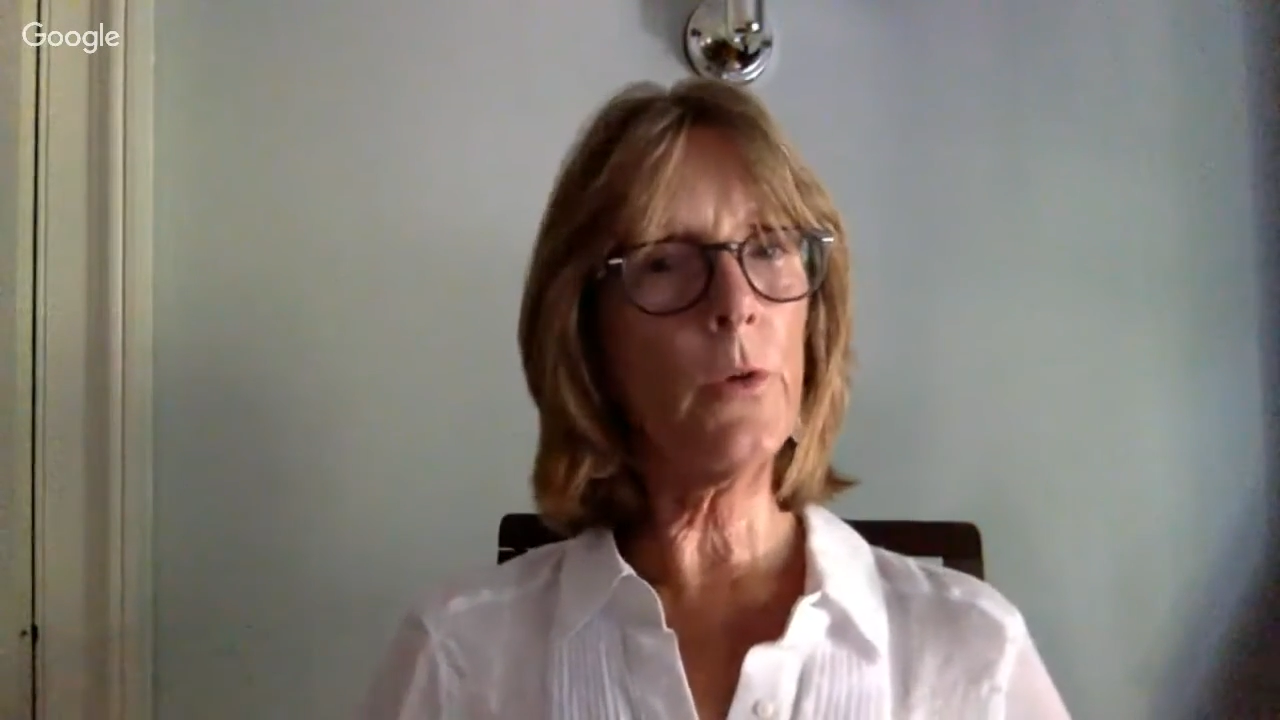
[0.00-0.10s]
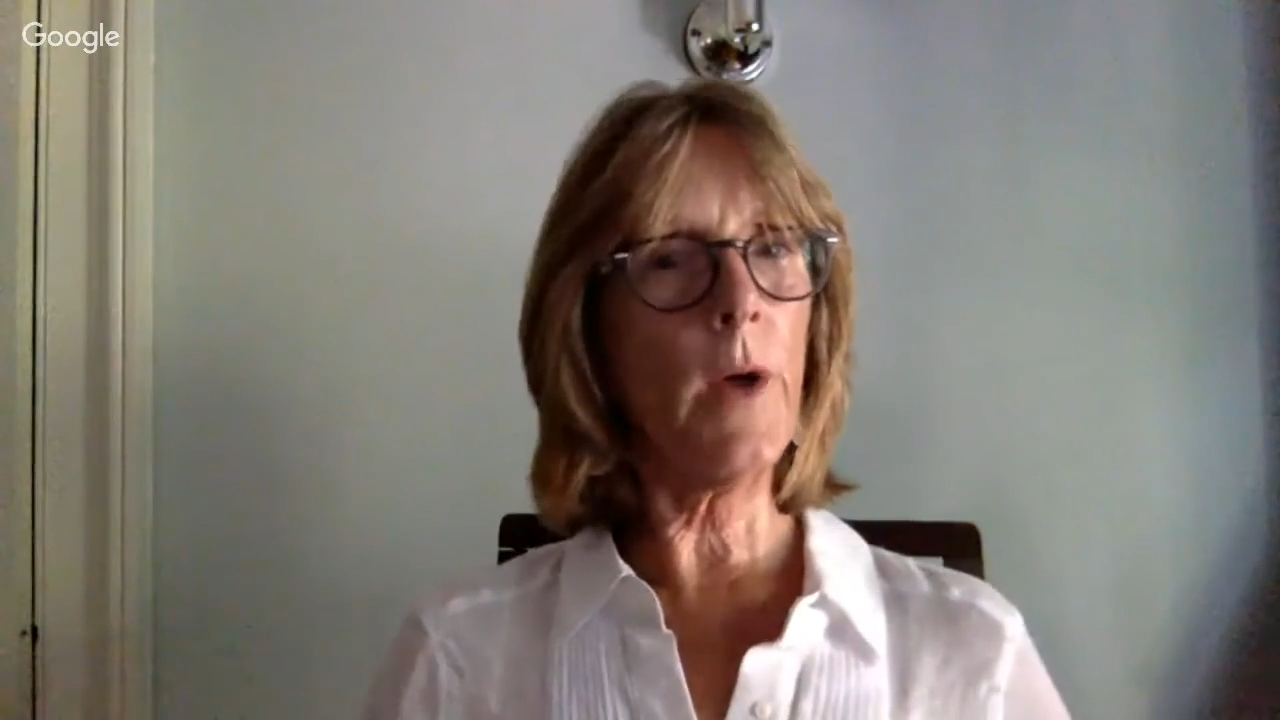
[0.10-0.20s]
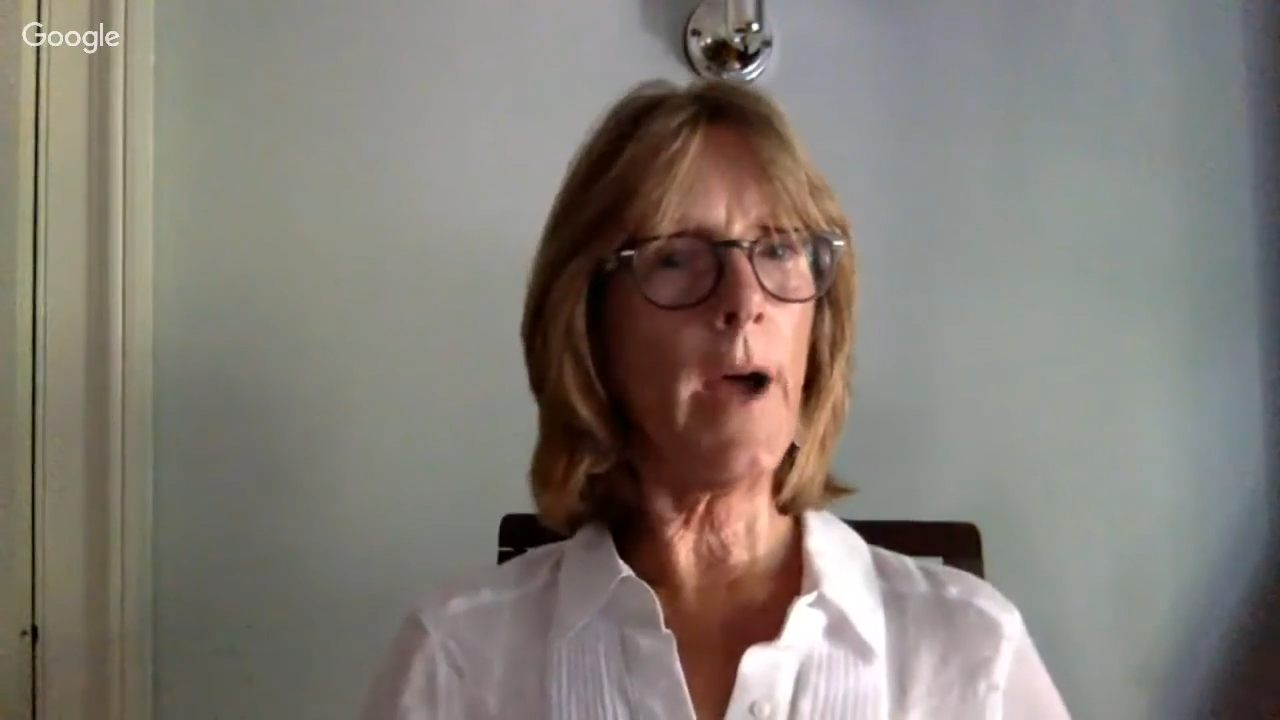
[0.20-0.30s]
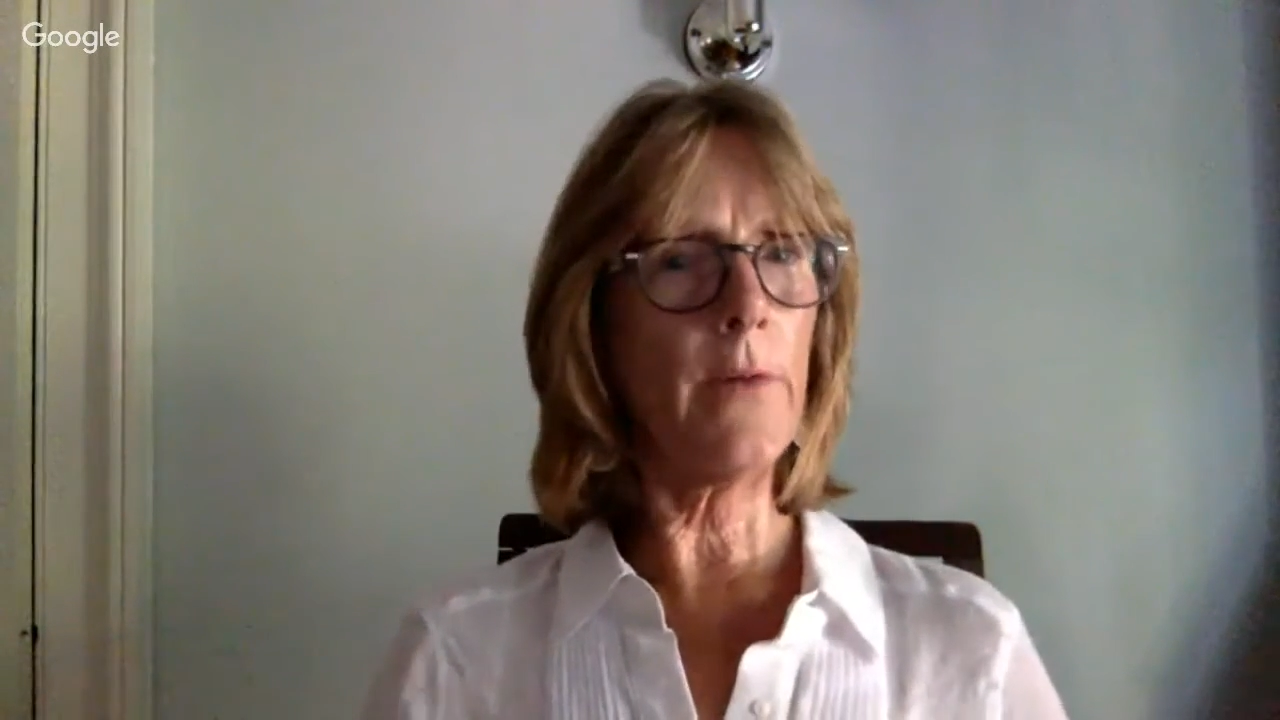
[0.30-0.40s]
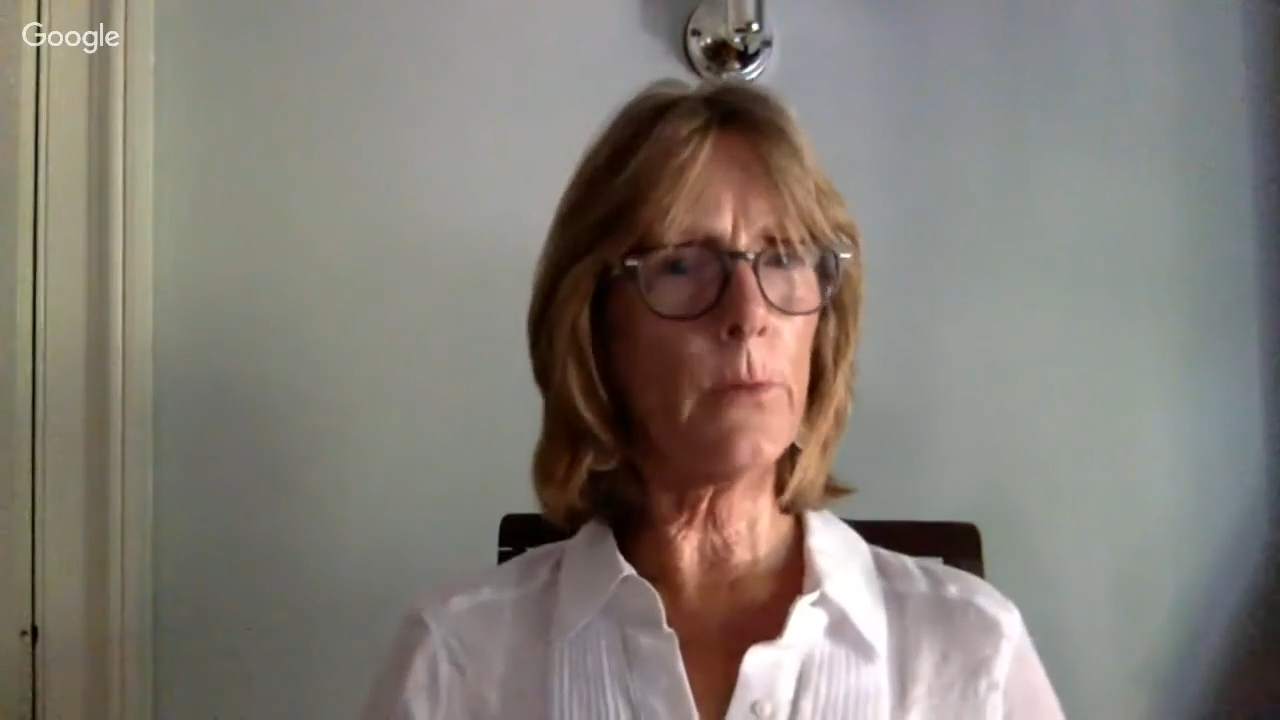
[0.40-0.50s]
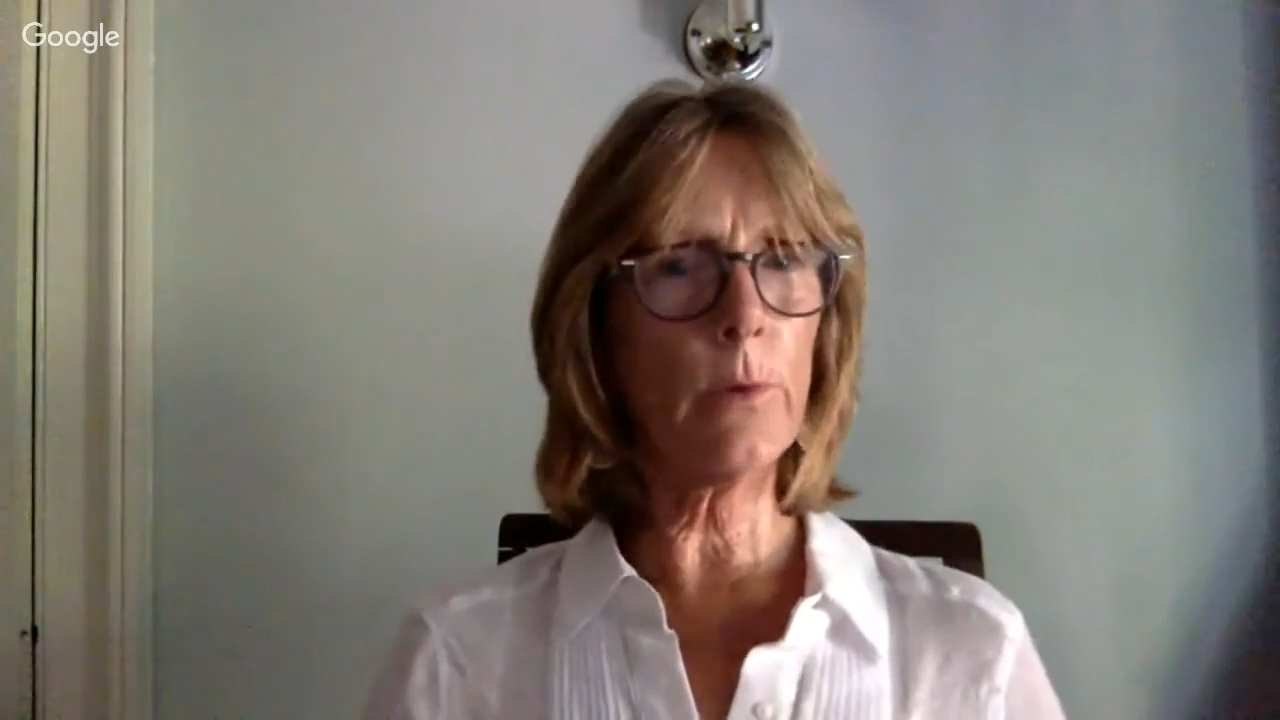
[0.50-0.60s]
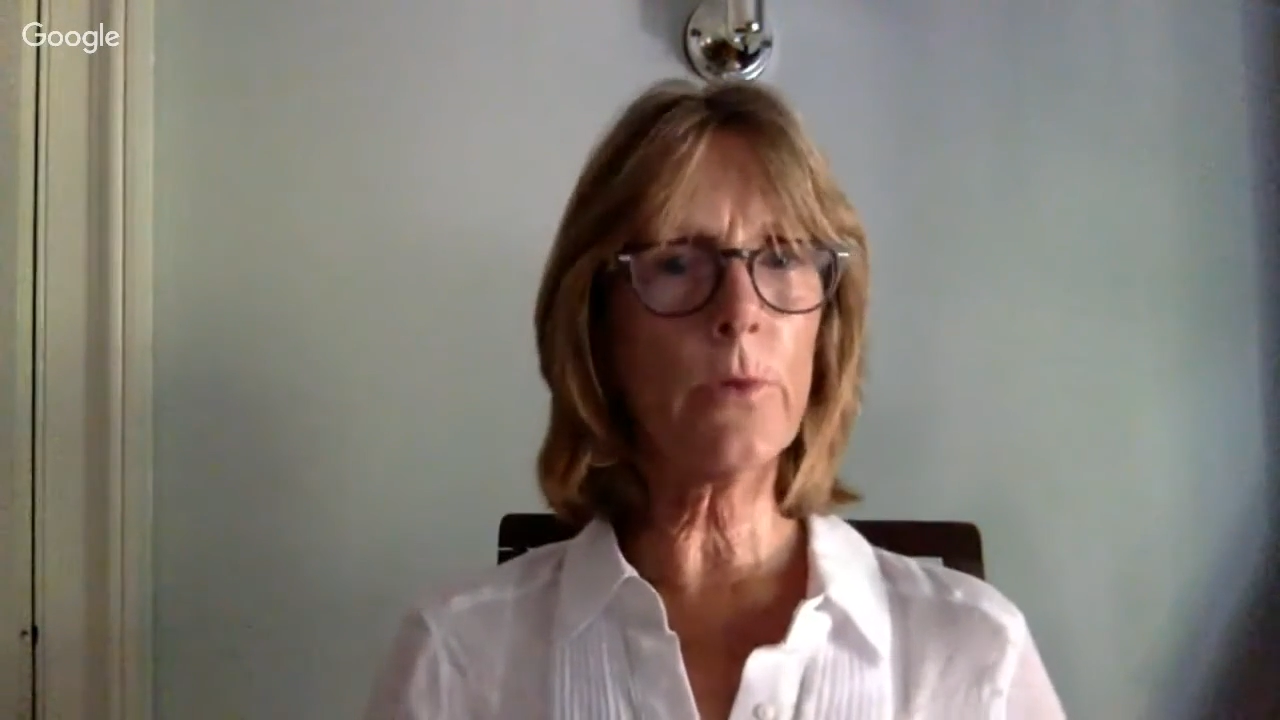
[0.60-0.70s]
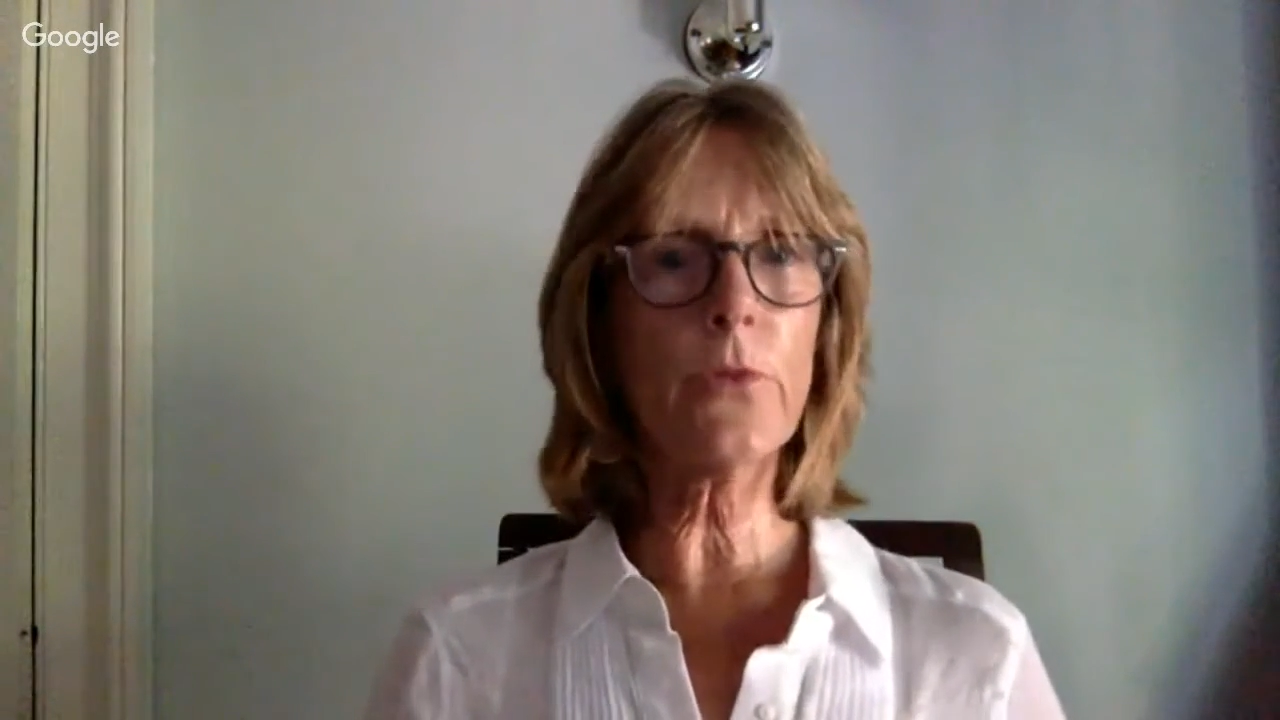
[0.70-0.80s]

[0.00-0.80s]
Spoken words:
have a real